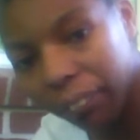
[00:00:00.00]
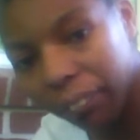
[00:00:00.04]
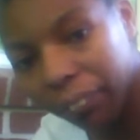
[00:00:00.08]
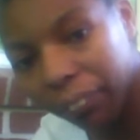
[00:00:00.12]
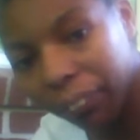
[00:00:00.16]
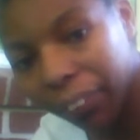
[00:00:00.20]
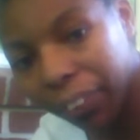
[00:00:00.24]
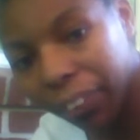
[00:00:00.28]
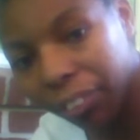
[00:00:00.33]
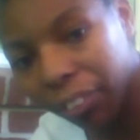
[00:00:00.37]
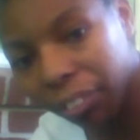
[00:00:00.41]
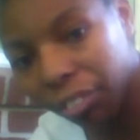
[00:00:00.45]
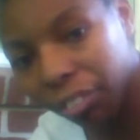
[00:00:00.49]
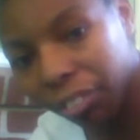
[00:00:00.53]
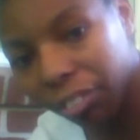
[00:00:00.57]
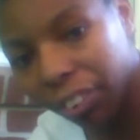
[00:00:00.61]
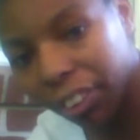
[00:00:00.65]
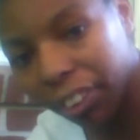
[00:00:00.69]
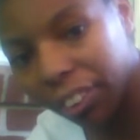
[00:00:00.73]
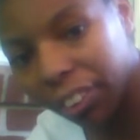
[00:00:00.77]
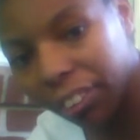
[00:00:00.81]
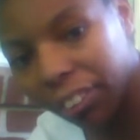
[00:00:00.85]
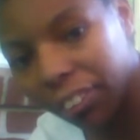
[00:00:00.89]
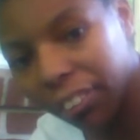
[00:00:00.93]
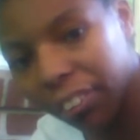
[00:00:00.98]

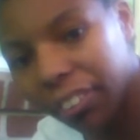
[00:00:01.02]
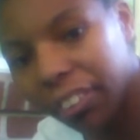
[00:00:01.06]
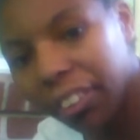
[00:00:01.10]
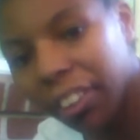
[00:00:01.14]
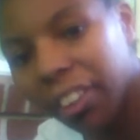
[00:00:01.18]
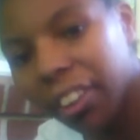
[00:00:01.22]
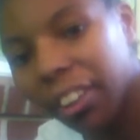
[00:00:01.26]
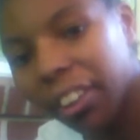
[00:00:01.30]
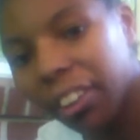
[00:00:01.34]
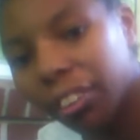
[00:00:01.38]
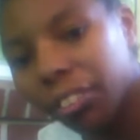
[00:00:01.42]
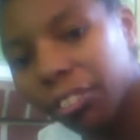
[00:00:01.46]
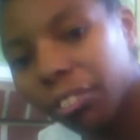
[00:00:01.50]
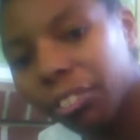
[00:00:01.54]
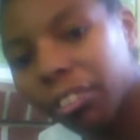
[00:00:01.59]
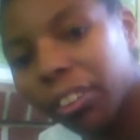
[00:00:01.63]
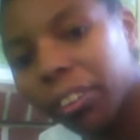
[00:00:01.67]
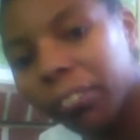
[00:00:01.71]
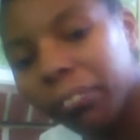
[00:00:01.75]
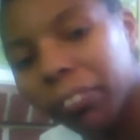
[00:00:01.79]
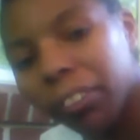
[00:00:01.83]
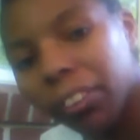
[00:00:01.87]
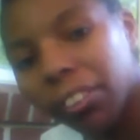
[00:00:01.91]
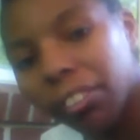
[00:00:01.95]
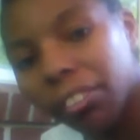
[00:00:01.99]
Penetrating
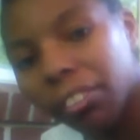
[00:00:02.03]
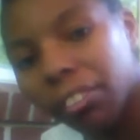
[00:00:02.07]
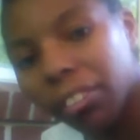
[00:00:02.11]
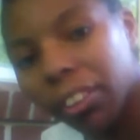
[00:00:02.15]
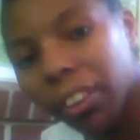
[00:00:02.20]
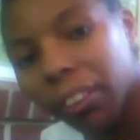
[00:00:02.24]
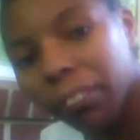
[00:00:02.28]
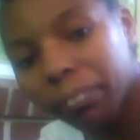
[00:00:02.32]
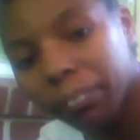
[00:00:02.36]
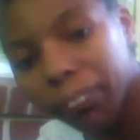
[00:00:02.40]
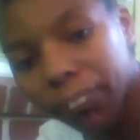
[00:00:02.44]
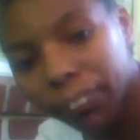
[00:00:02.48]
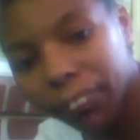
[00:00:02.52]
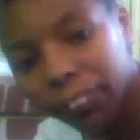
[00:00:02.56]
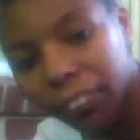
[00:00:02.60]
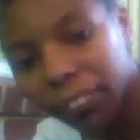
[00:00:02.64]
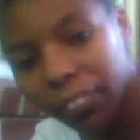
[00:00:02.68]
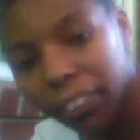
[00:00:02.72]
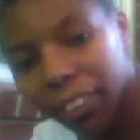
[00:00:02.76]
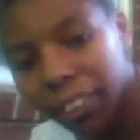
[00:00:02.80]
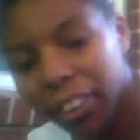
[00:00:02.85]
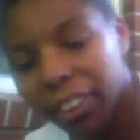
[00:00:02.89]
Treatment Shampoo.